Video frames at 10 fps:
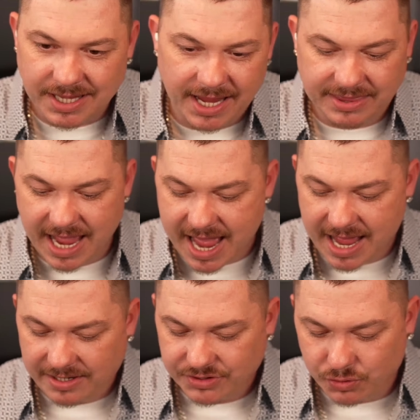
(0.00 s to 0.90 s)
like
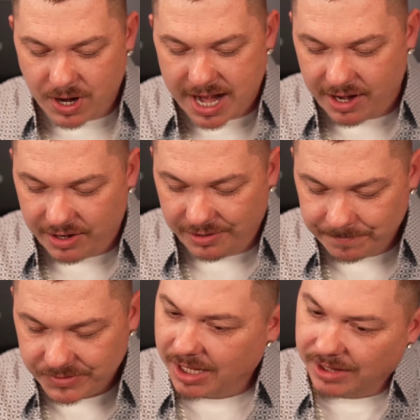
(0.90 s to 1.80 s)
that, to where
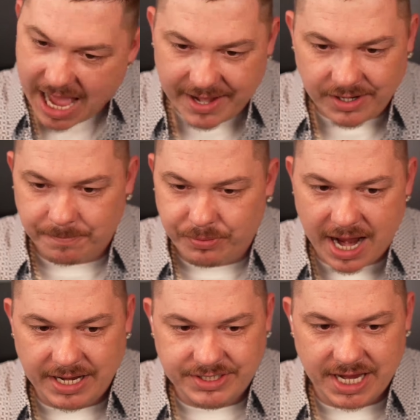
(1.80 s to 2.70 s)
a lot of the
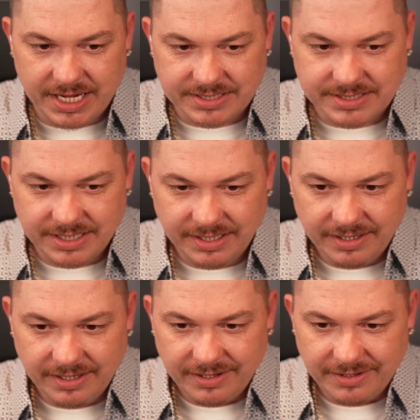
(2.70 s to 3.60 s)
projects,
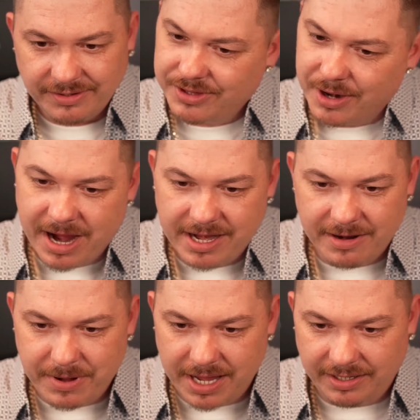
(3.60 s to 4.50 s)
there might
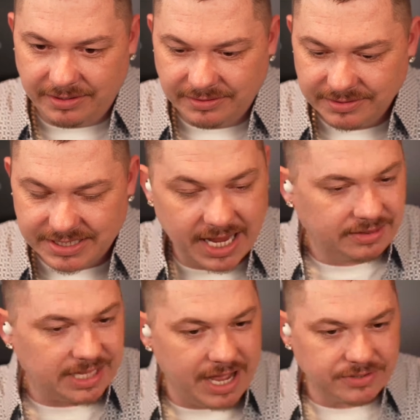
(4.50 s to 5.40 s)
have been
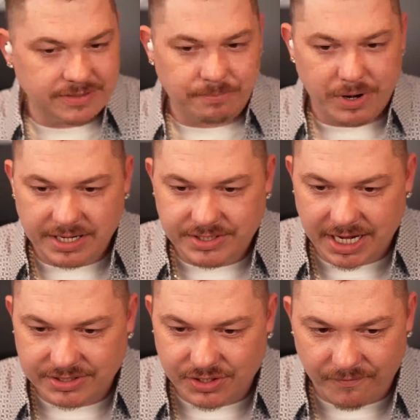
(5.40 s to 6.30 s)
10,000
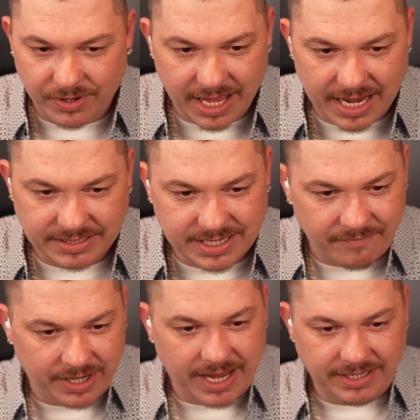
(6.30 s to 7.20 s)
projects over the last
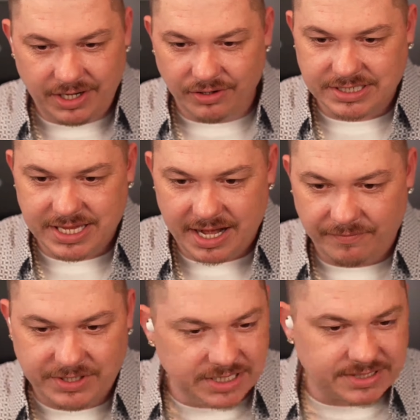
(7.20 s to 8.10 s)
7-8 years that
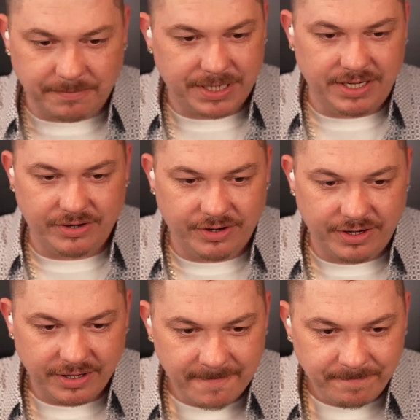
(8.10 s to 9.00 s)
have disappeared,
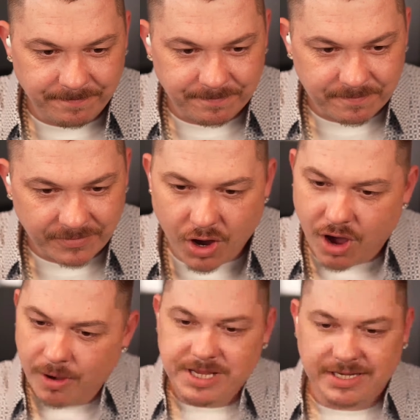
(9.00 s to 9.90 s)

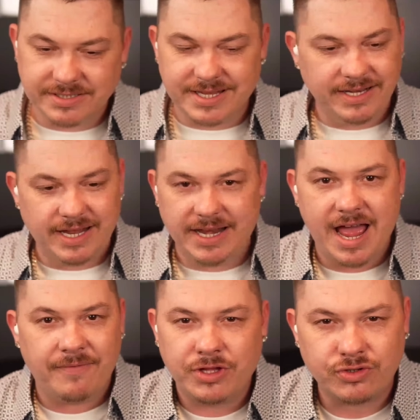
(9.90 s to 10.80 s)
all because they didn't
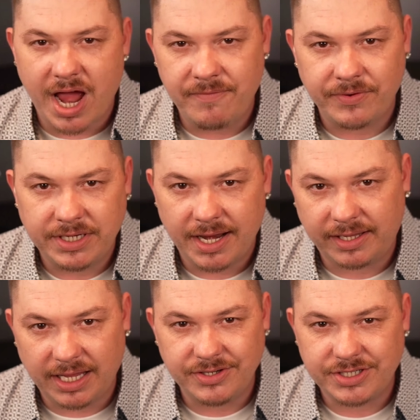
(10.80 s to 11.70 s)
have the drive and
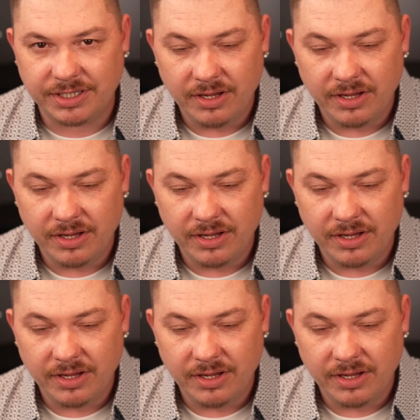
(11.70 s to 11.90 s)
dedication.